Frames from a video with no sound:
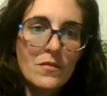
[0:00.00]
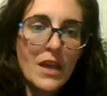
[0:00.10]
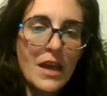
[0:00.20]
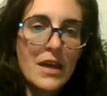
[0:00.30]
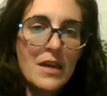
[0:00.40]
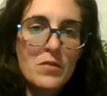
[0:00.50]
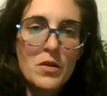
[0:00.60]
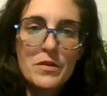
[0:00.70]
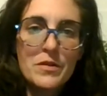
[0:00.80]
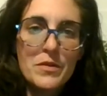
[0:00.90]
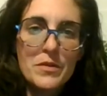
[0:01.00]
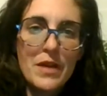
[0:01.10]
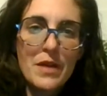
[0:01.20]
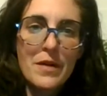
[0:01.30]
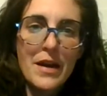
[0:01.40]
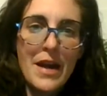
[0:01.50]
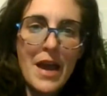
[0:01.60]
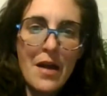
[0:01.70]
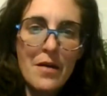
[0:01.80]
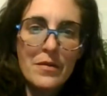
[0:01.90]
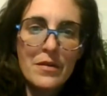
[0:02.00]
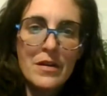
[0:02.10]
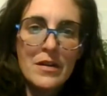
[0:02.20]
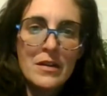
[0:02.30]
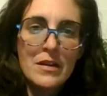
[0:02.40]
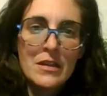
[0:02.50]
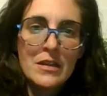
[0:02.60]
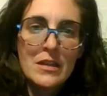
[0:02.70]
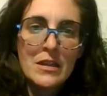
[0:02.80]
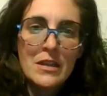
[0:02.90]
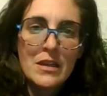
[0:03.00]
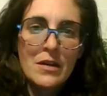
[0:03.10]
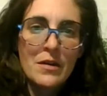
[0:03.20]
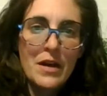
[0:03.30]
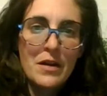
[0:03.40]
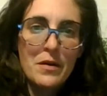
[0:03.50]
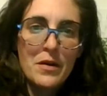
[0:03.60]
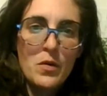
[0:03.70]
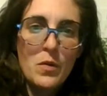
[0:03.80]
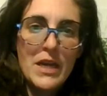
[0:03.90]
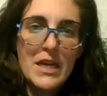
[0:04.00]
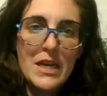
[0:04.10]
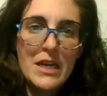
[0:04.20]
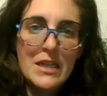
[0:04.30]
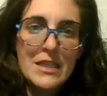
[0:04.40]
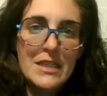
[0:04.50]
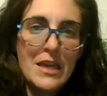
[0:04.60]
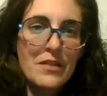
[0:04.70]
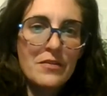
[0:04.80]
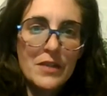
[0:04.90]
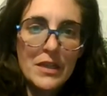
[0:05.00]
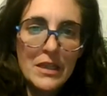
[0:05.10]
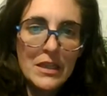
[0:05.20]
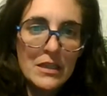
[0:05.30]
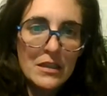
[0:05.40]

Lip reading: And I'm going through that right now. How do I awaken safely?